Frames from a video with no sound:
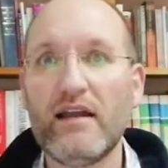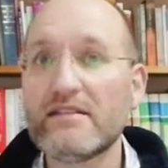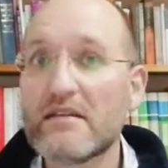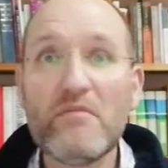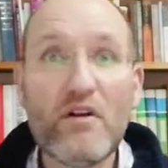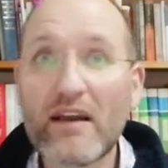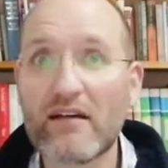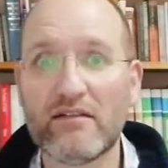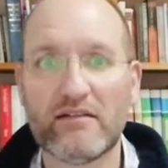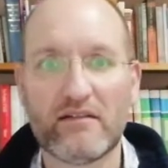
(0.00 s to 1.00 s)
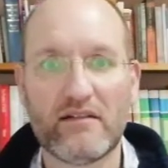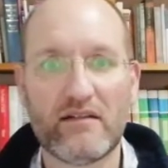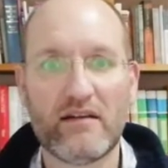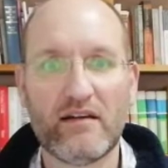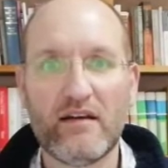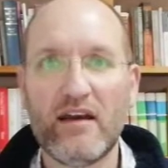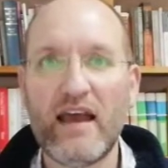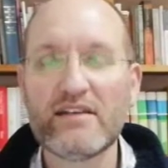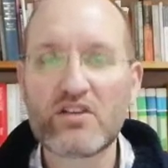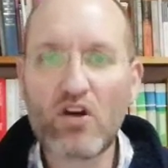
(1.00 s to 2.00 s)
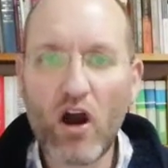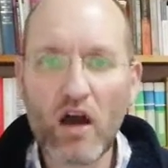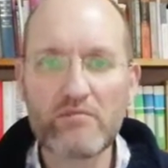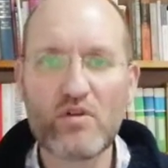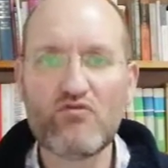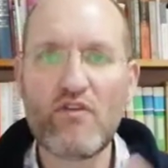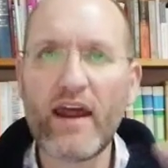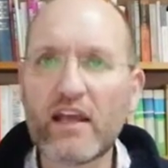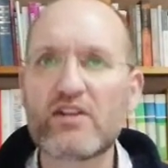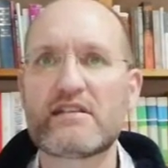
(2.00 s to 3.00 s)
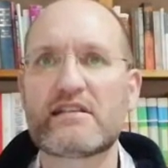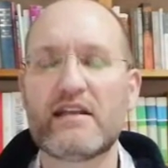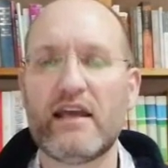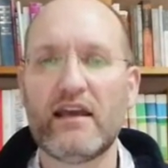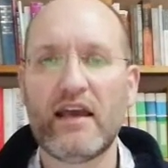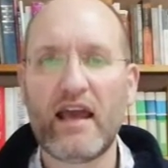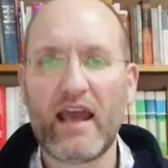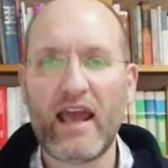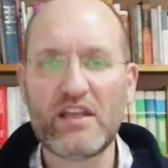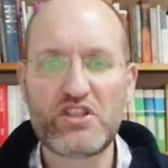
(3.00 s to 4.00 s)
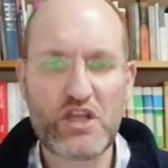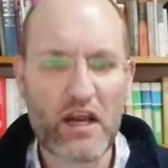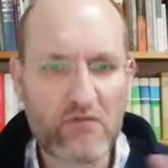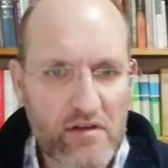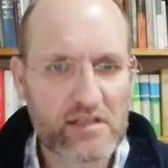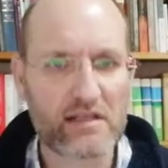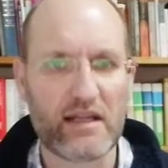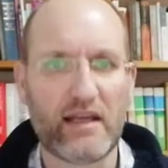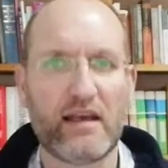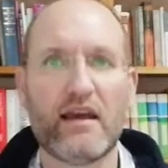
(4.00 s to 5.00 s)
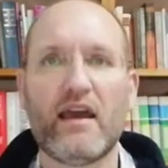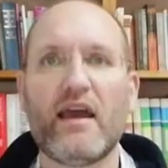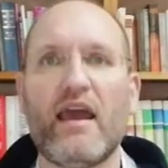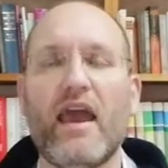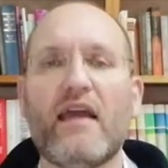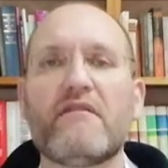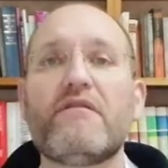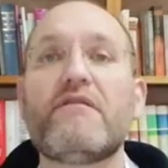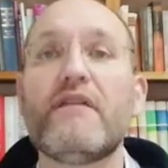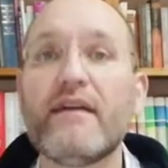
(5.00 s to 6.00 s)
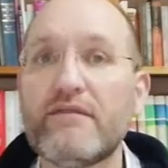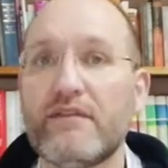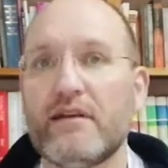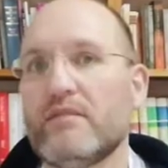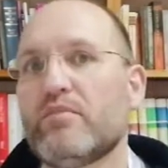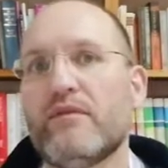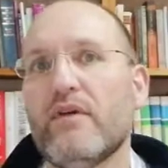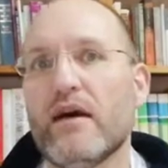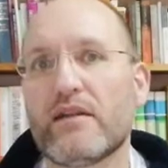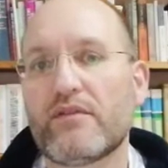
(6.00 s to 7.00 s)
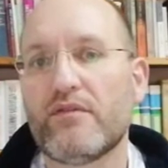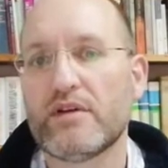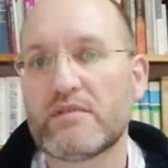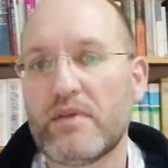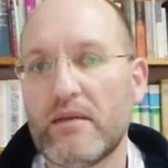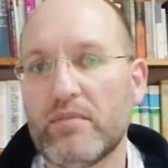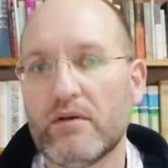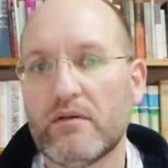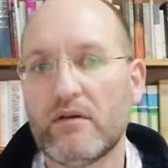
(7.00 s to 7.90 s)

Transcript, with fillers: It's a miracle. As God miraculously and generously and faithfully provides for his people.